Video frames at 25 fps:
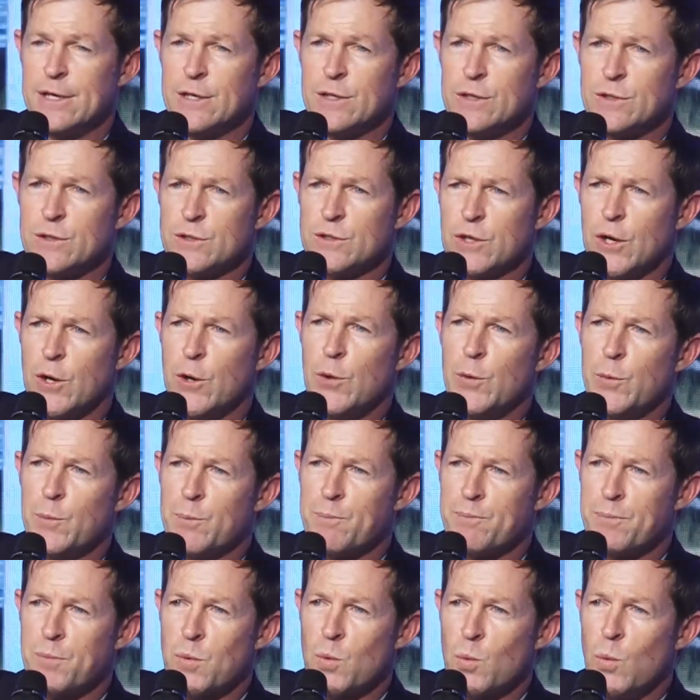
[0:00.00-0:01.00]
So
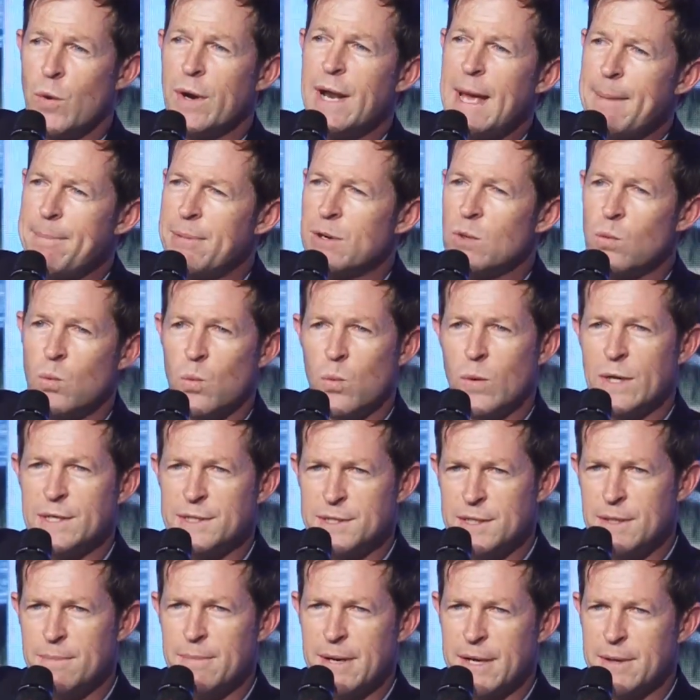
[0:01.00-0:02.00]
what happened,
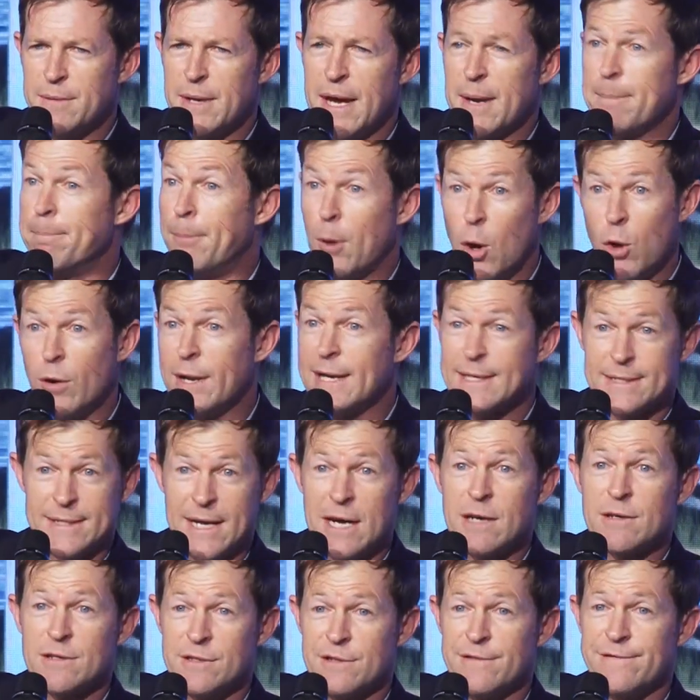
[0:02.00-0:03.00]
Wasim had bowled us
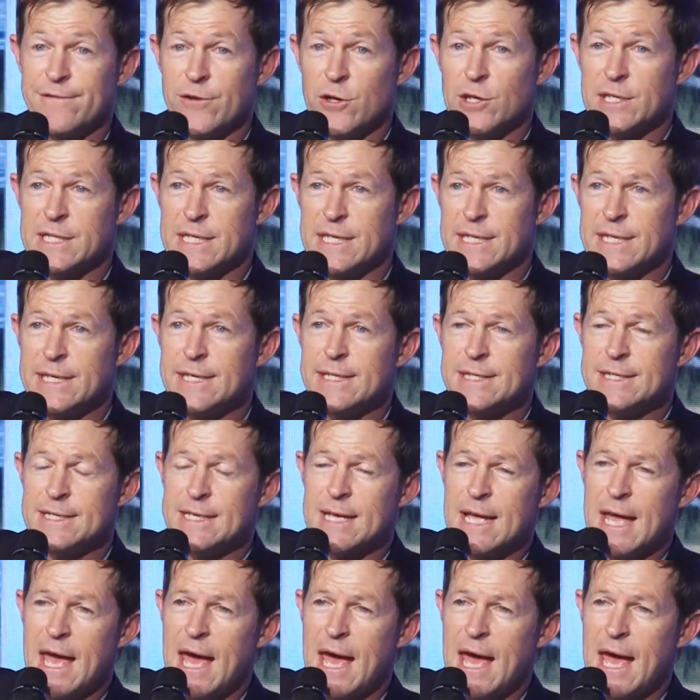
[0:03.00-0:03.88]
out in the first innings,